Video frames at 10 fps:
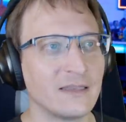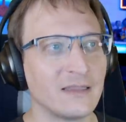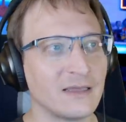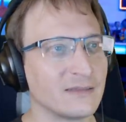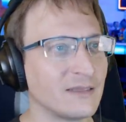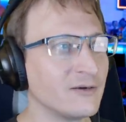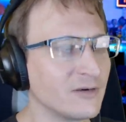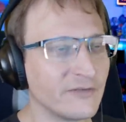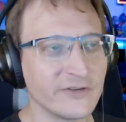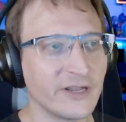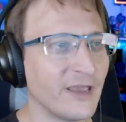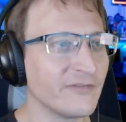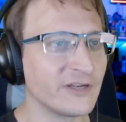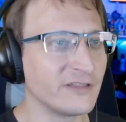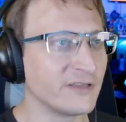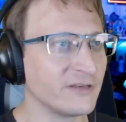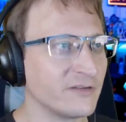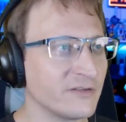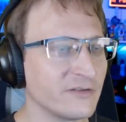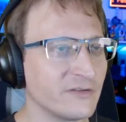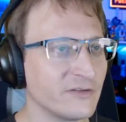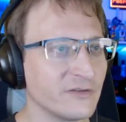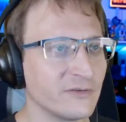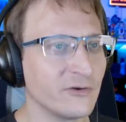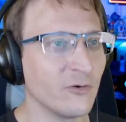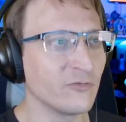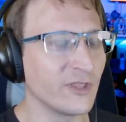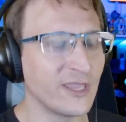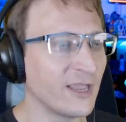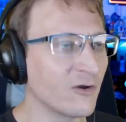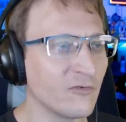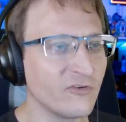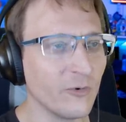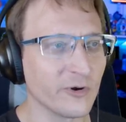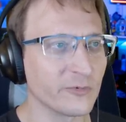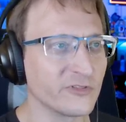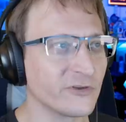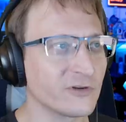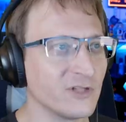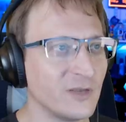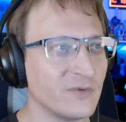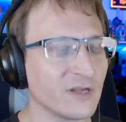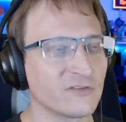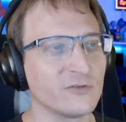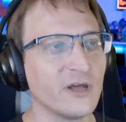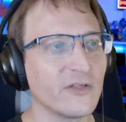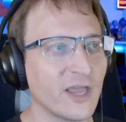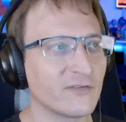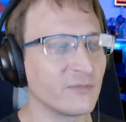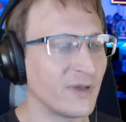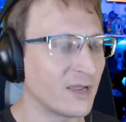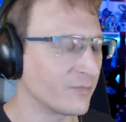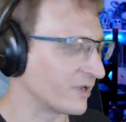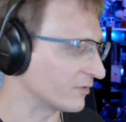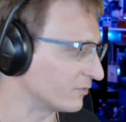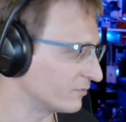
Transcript: that they don't even have anything to to go they can't go forward with their claim yet. So now they have to backpedal.